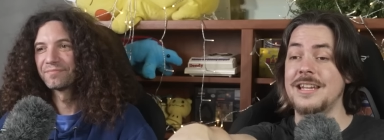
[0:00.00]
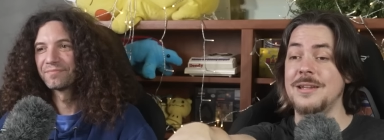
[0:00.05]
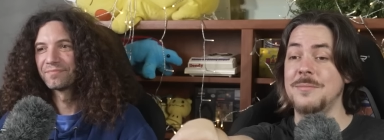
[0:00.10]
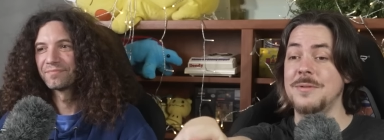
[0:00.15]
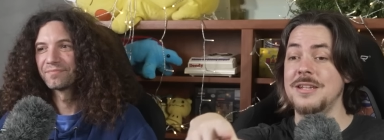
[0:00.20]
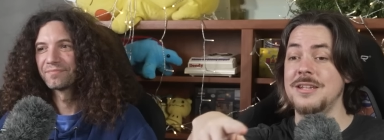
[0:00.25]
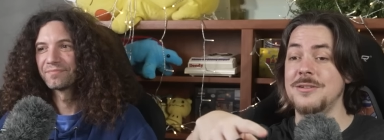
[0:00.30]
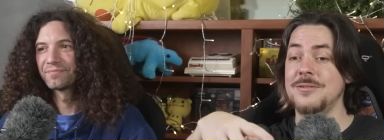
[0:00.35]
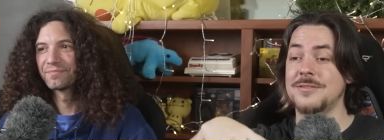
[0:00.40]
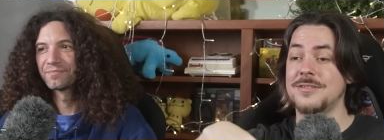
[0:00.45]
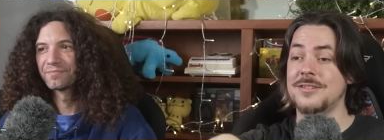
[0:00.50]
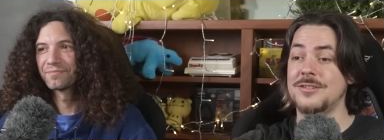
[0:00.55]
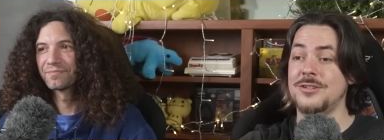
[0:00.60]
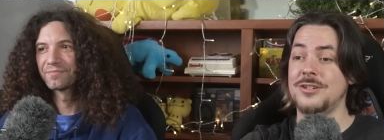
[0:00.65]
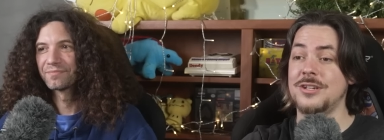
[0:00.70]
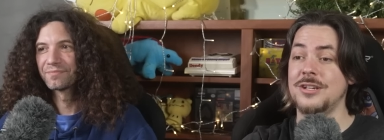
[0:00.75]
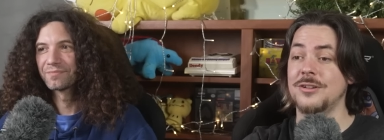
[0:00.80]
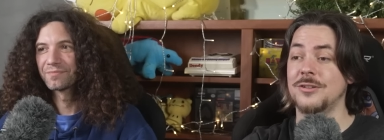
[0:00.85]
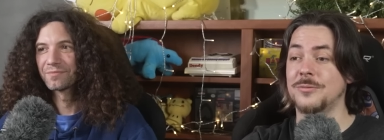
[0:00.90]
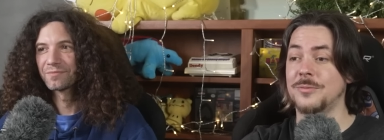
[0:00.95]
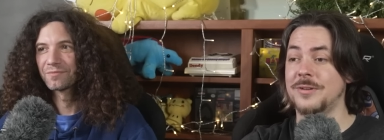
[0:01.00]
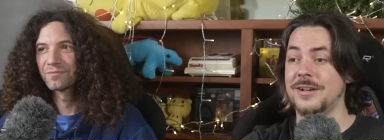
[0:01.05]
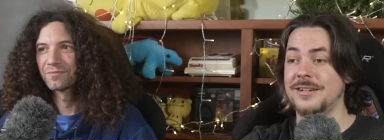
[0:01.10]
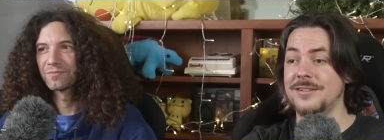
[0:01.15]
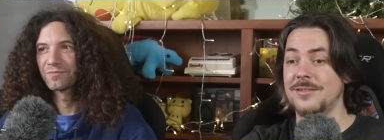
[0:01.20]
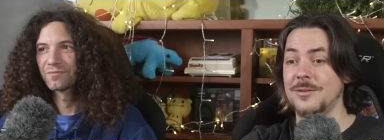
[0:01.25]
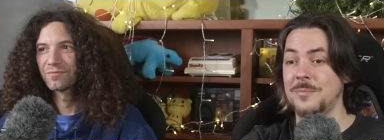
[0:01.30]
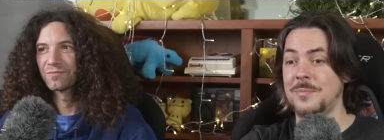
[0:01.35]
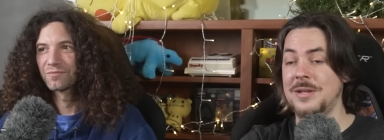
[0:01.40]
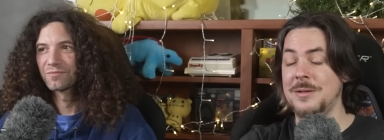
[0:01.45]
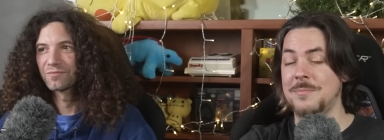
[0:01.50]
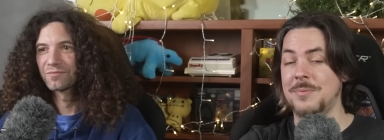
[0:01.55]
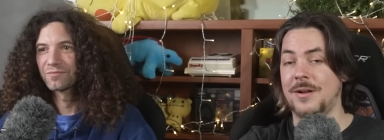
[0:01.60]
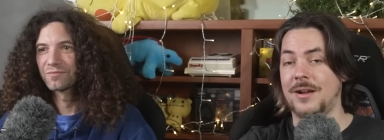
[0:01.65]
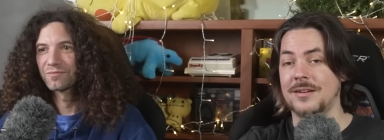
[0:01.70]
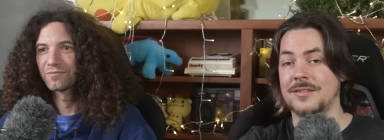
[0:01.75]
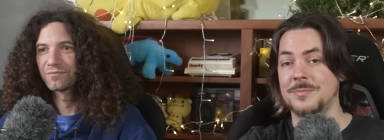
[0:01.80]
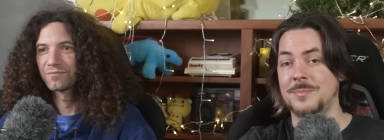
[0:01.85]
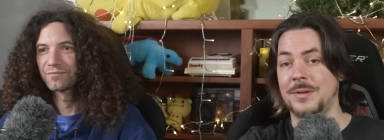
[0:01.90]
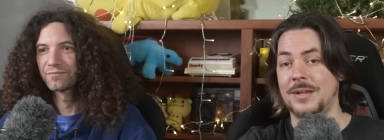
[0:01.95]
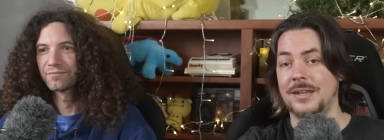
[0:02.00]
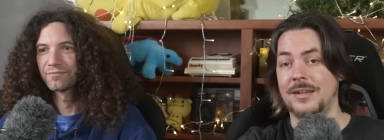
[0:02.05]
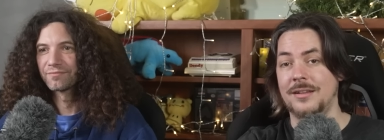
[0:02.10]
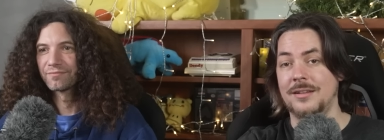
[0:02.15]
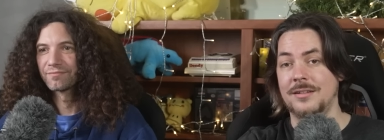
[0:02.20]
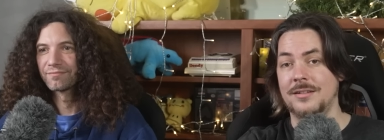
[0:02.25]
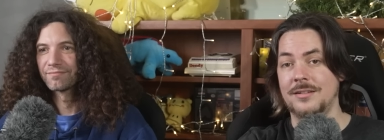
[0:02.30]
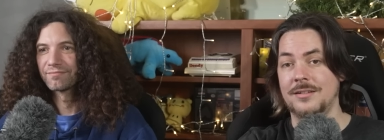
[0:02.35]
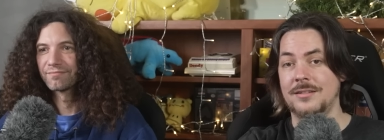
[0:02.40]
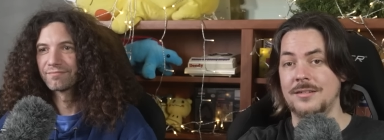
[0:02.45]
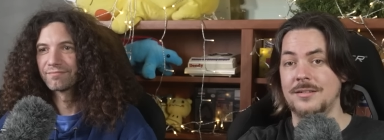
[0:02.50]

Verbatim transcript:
Speaker 1: see me use the shield when I do the beatbox bit.